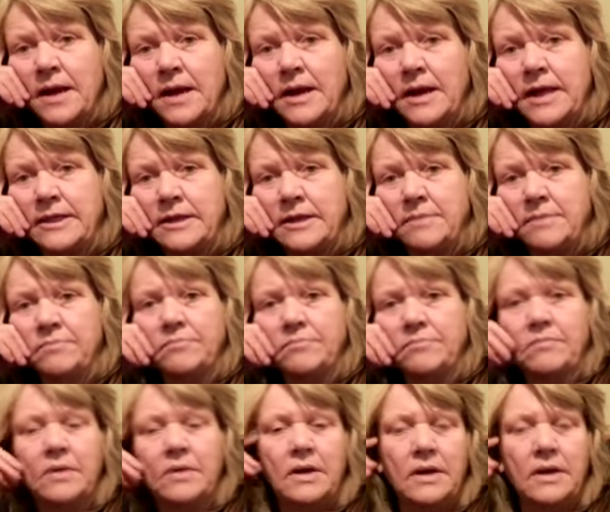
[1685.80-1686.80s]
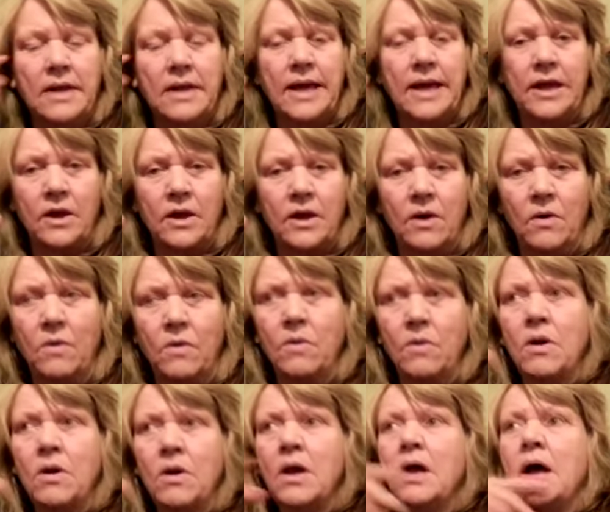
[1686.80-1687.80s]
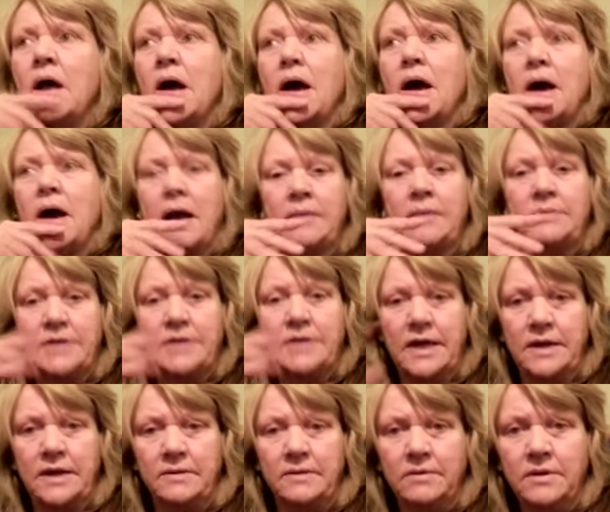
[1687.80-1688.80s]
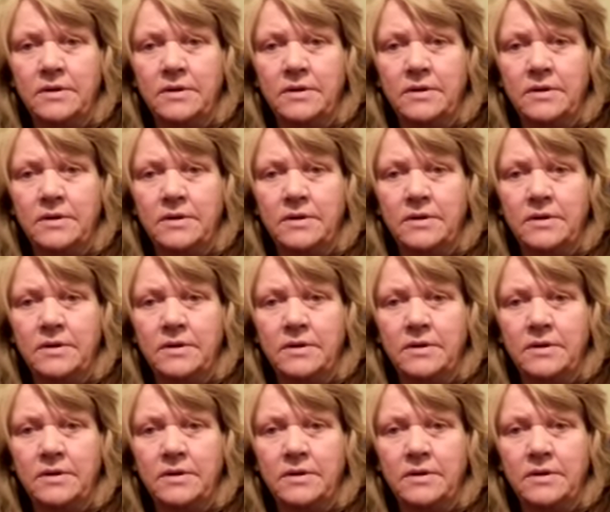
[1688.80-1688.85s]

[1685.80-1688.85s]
Let them, let go. I'm done.